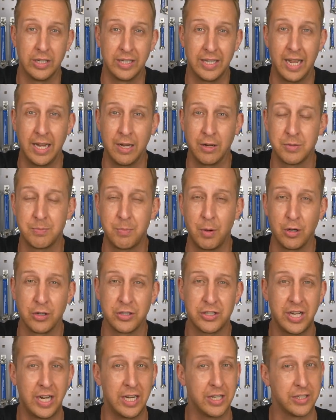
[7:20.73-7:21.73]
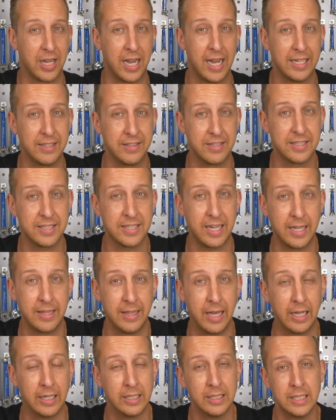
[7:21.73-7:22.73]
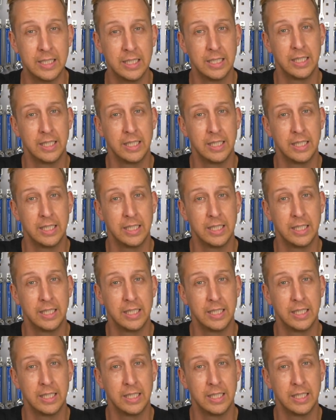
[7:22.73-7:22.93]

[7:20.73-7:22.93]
at getting those bars changed. I hate to say that.